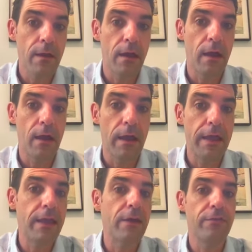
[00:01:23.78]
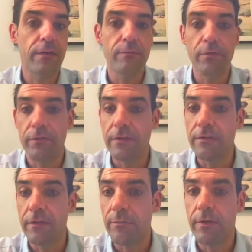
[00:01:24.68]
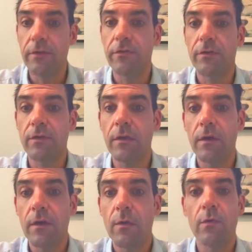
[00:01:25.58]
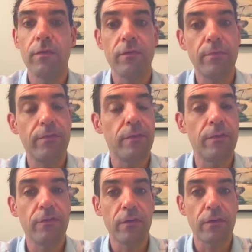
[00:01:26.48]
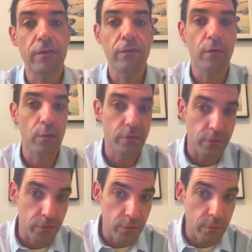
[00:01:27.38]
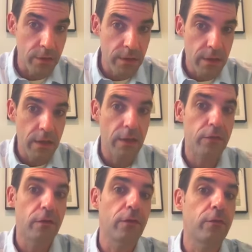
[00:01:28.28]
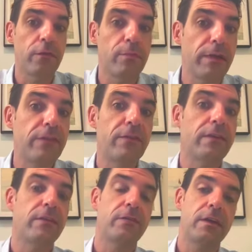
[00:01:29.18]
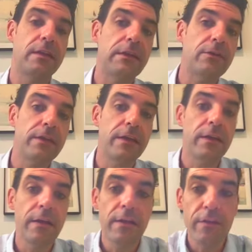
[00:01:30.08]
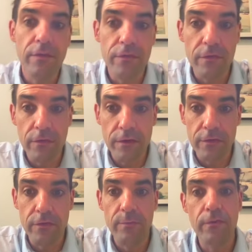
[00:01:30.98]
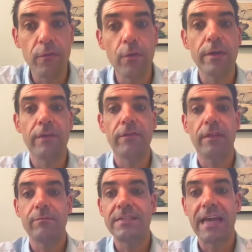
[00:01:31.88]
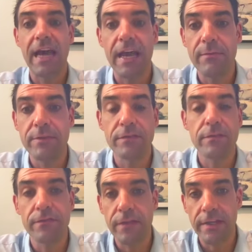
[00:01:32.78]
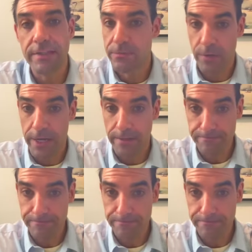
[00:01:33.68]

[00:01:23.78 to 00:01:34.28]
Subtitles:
AF has presented a picture with explicit instructions on what to do, and she also explains the activity clearly to the students before giving them time to reflect and write.